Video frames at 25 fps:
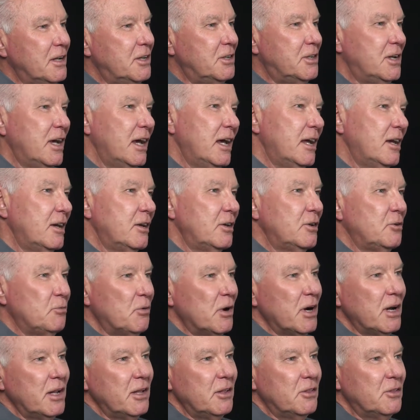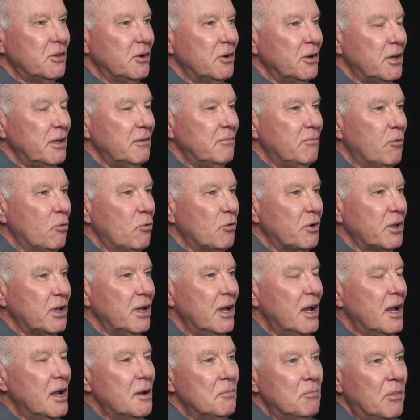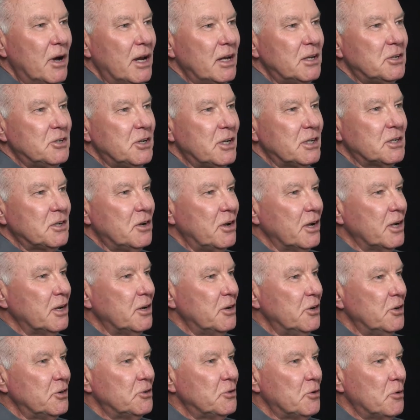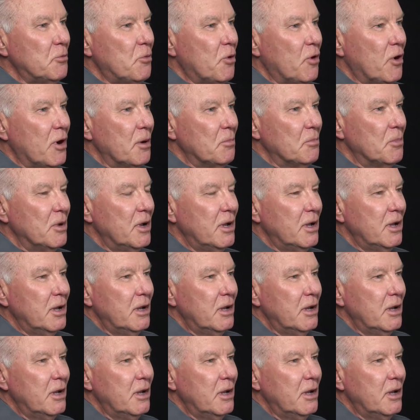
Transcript: 10, 20, 30, 40, but it's just like a nursery rhyme.